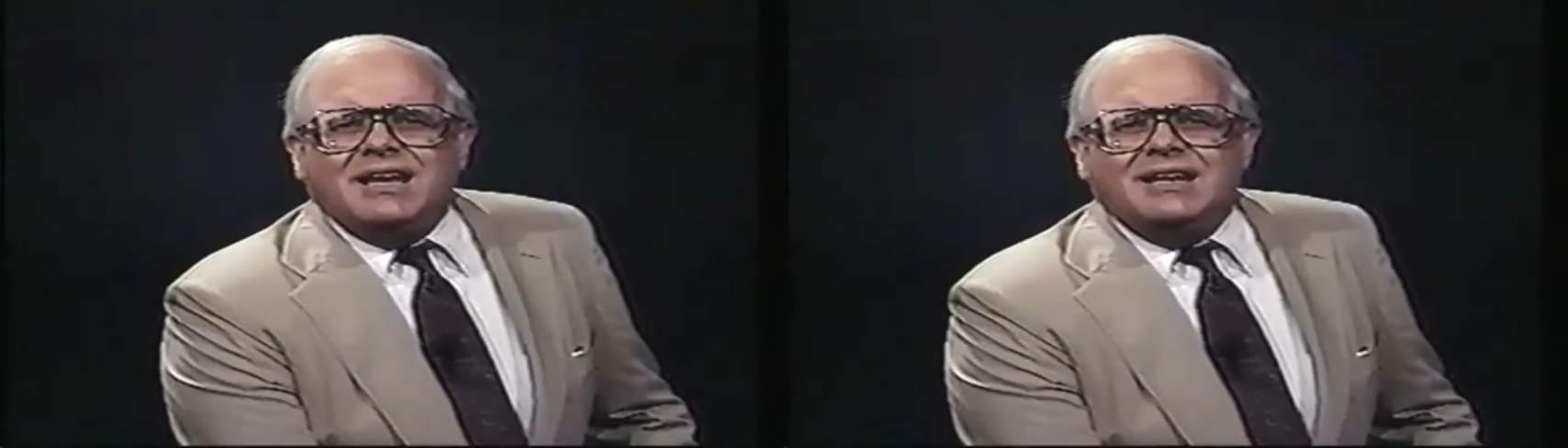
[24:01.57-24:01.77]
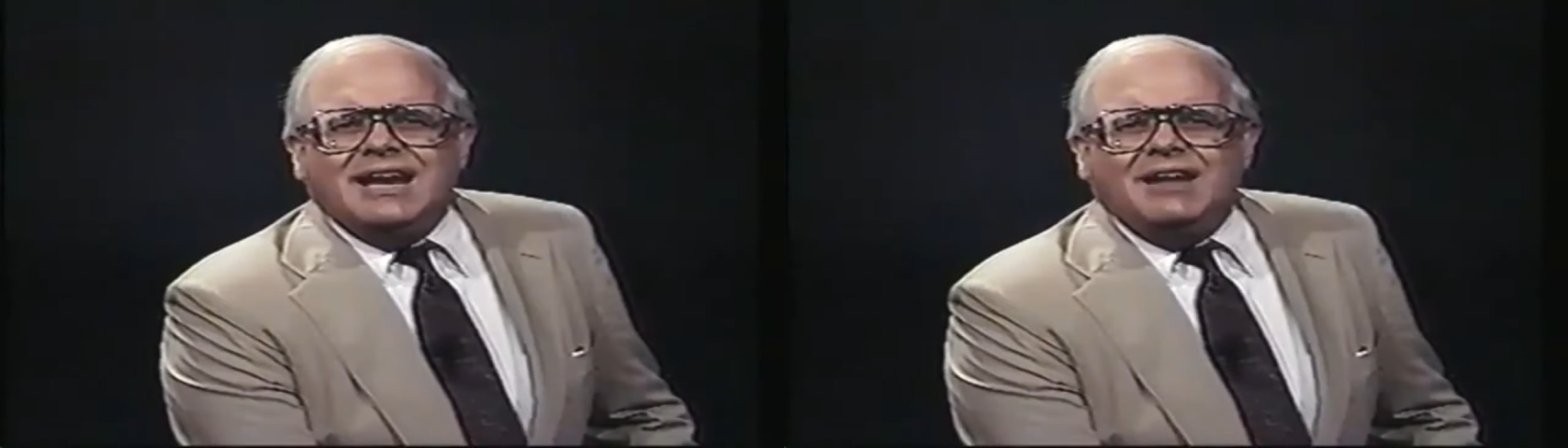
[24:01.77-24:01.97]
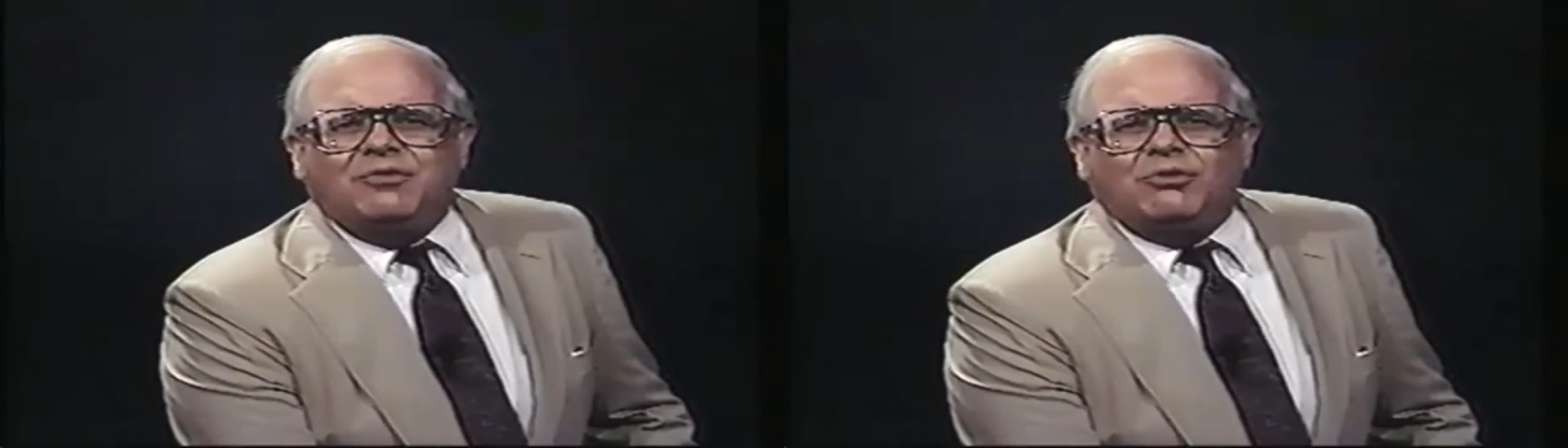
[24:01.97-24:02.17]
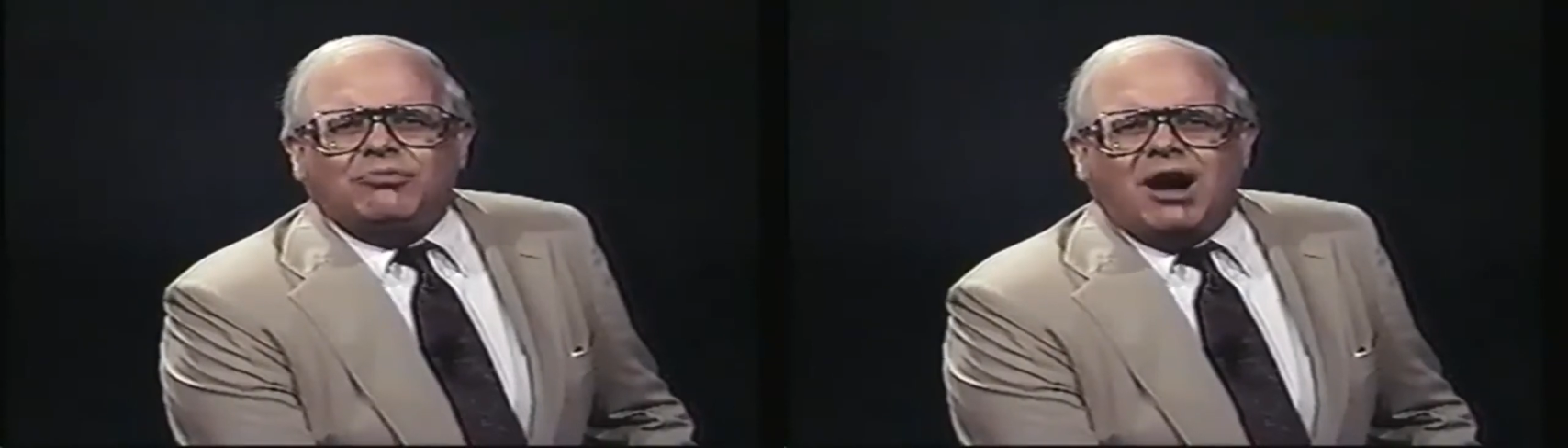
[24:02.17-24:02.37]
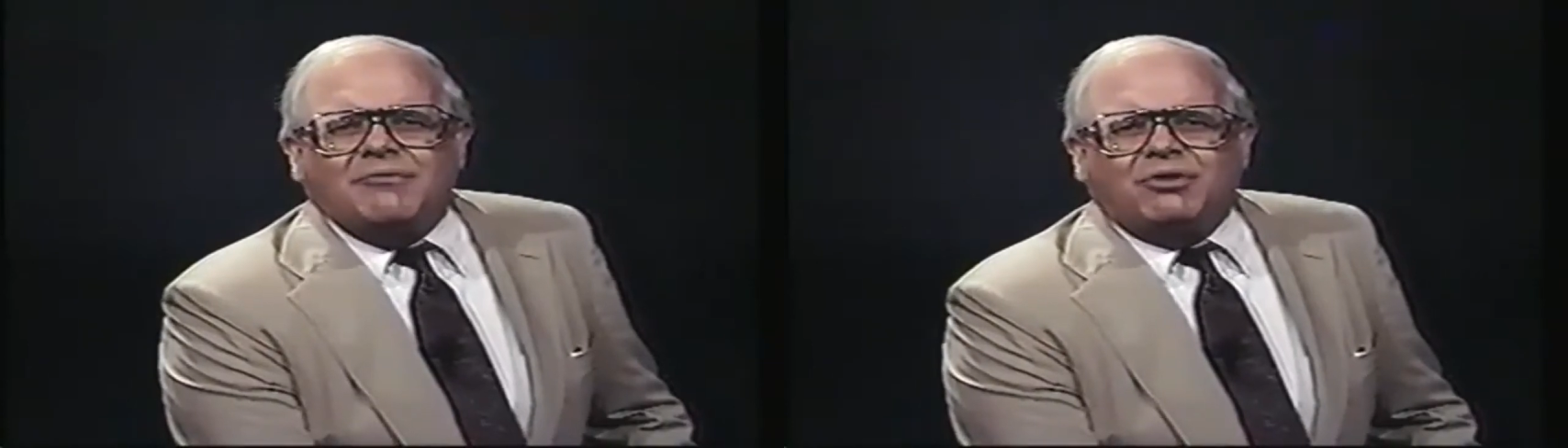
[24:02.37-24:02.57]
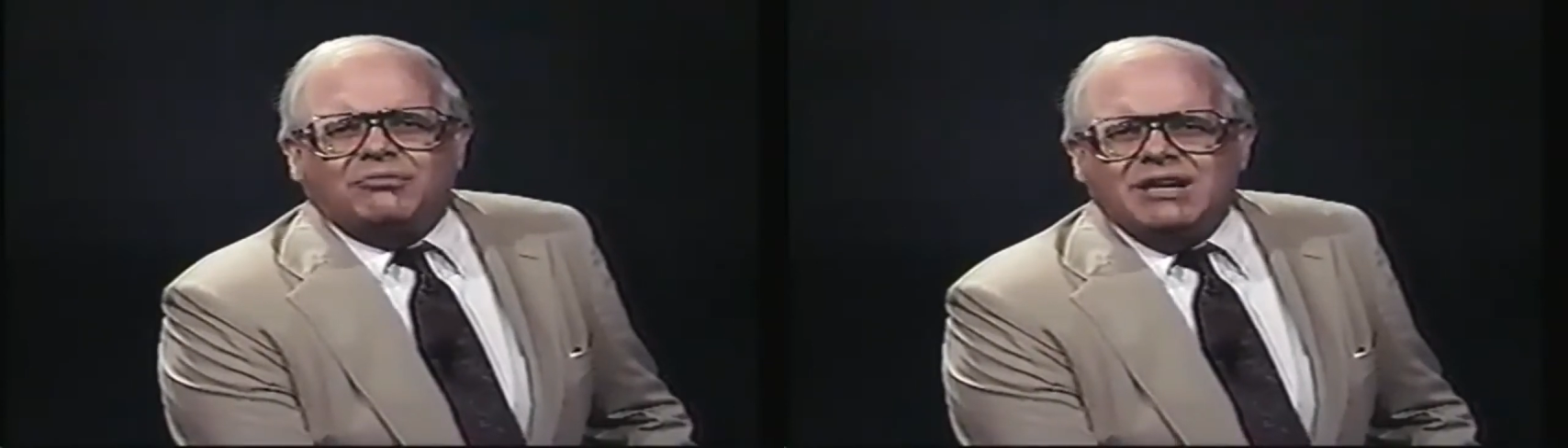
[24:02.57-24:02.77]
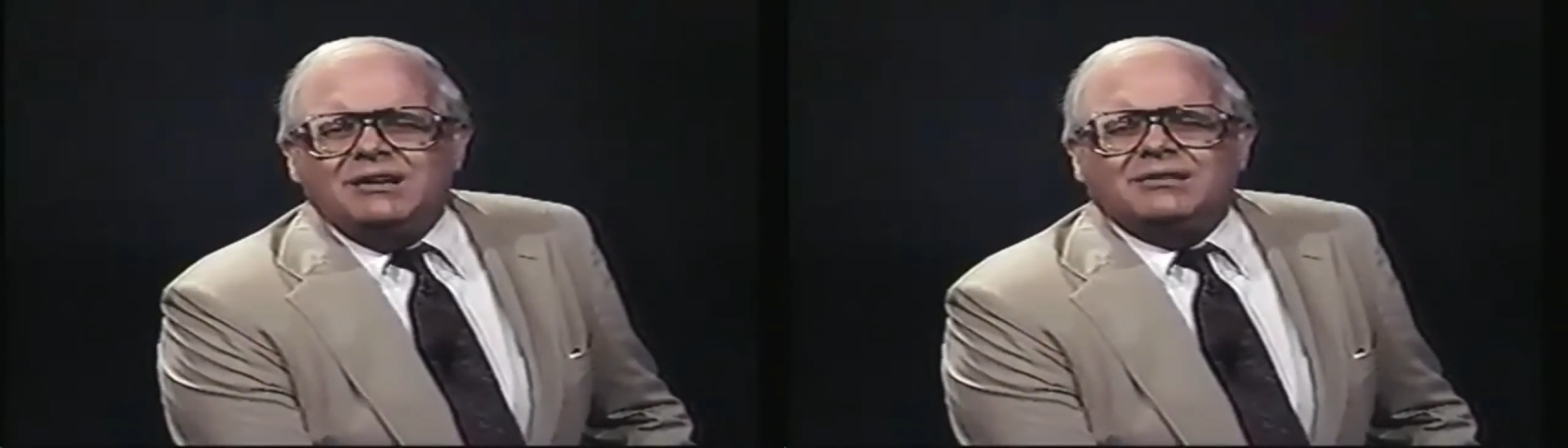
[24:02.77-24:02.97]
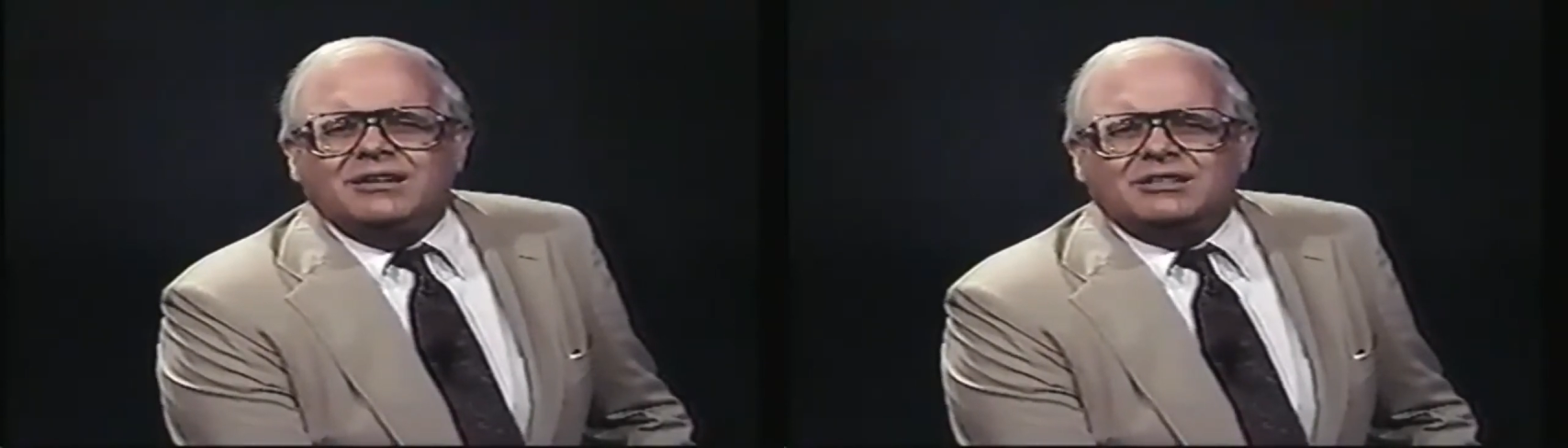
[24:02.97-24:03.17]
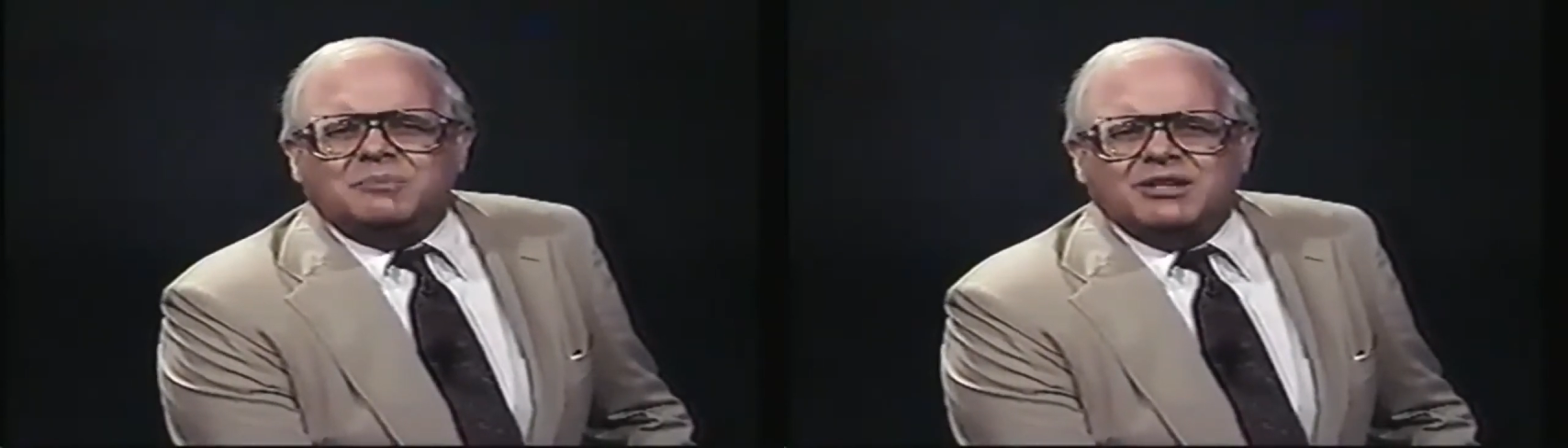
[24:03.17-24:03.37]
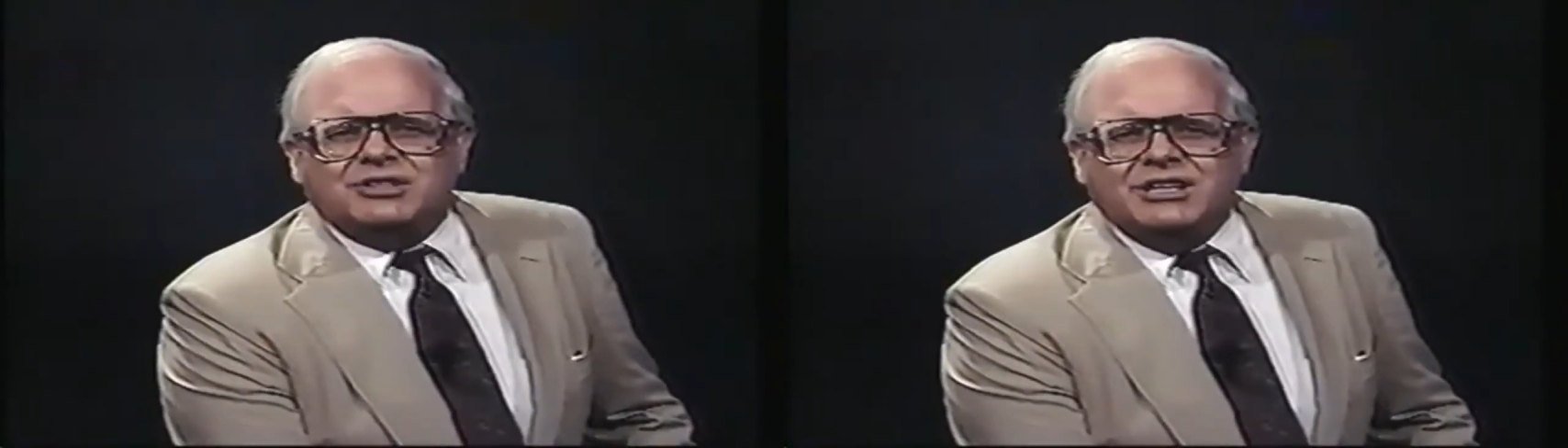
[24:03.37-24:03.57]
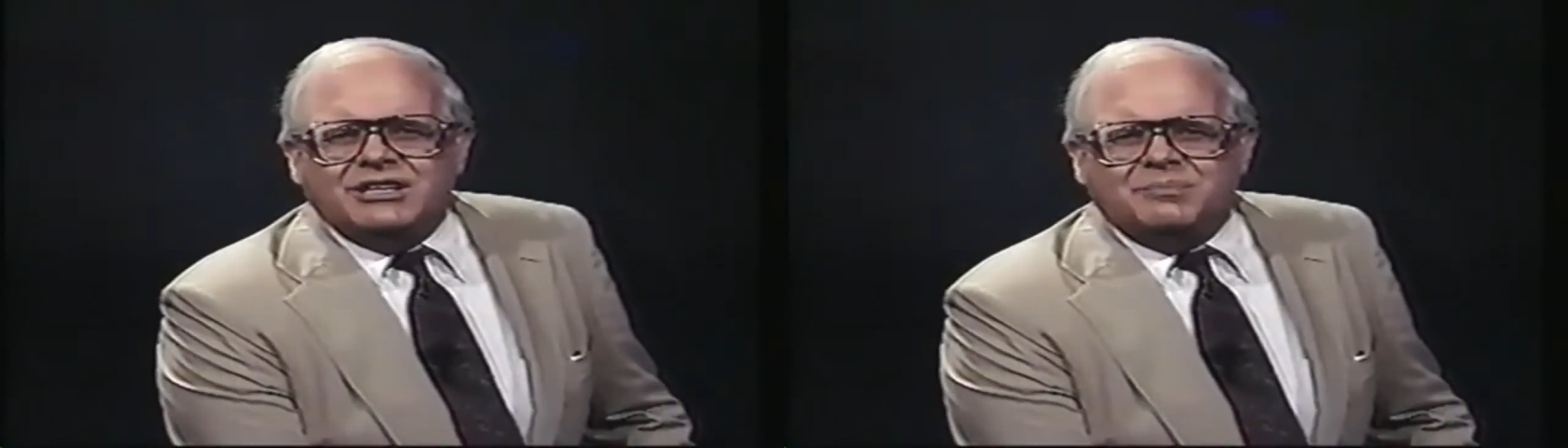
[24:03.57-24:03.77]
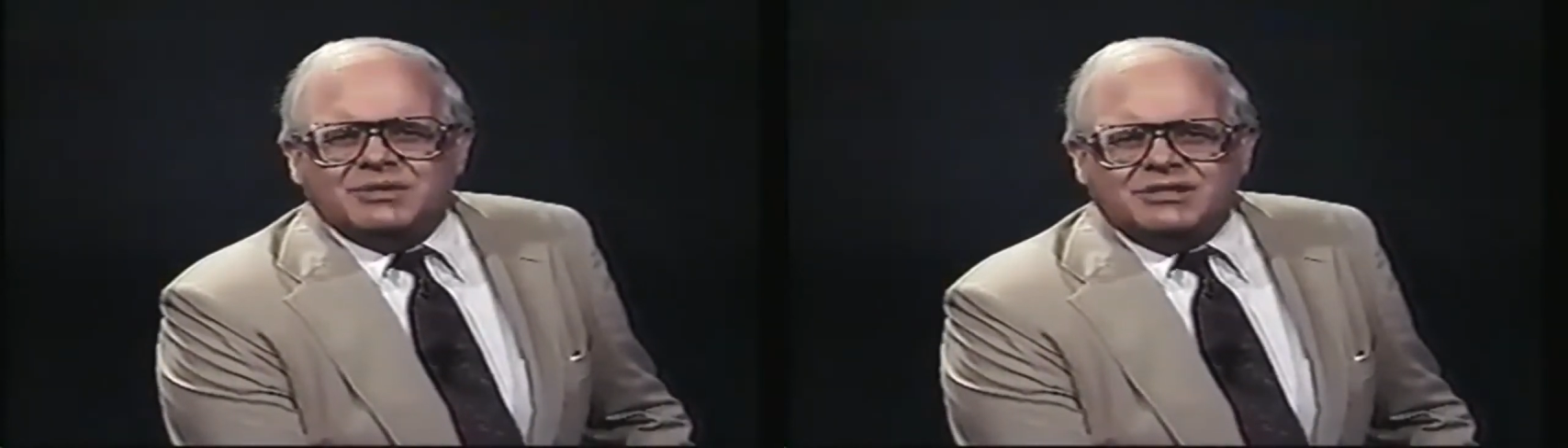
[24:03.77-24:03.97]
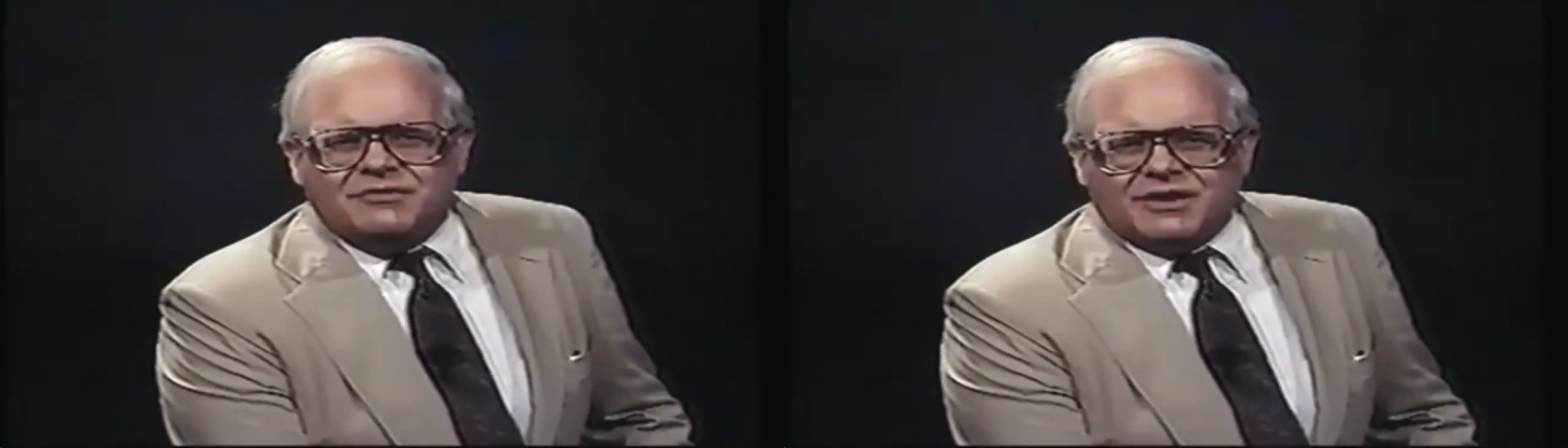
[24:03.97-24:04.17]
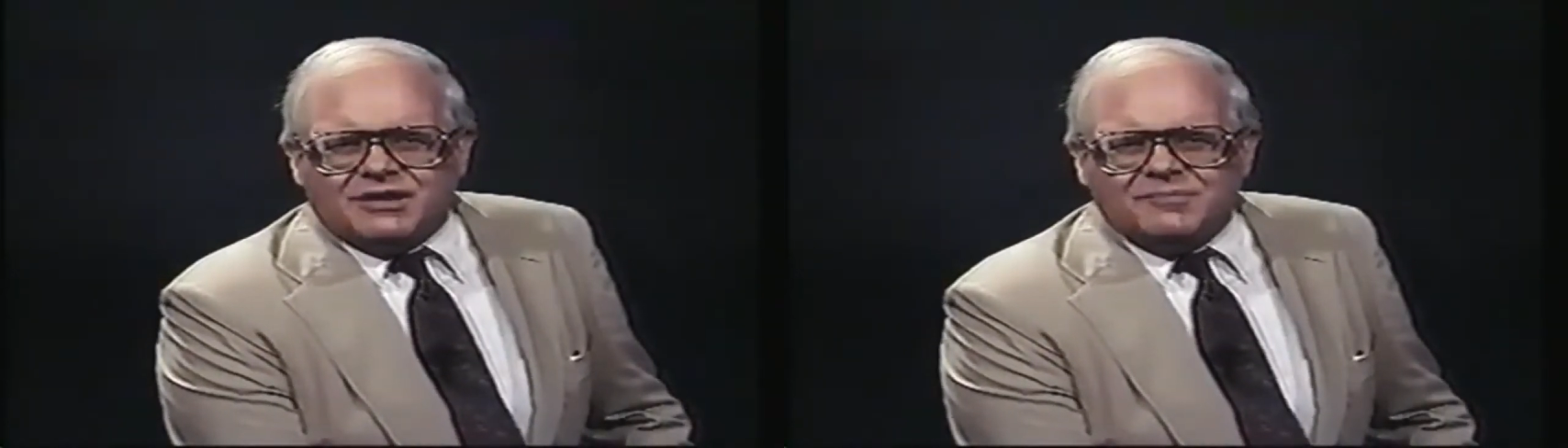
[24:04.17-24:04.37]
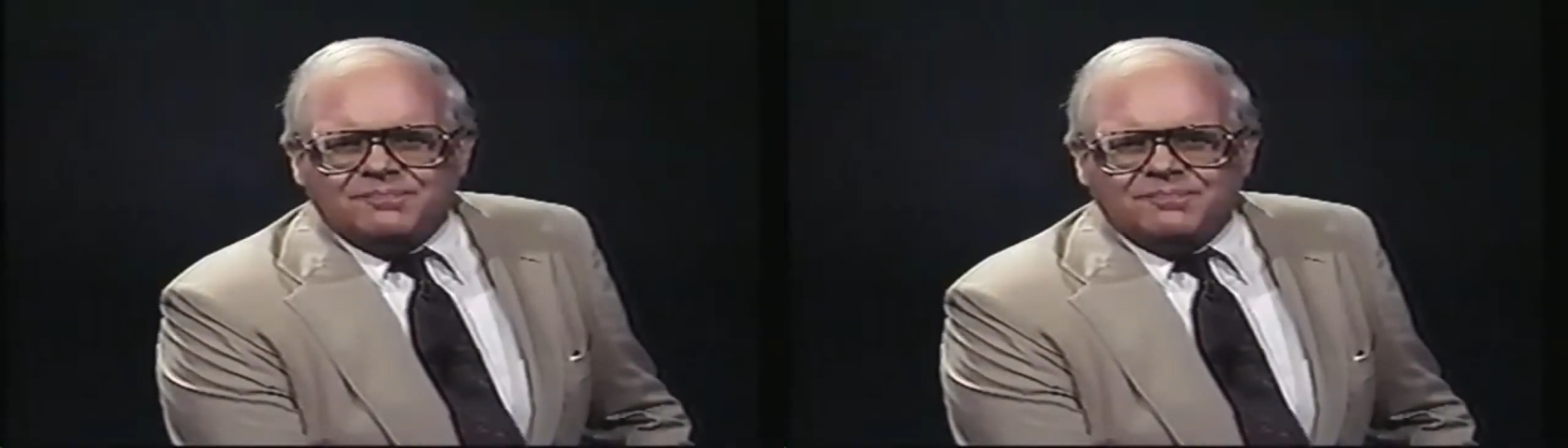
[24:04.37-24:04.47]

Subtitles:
lay in naval rivalry, especially in the Pacific.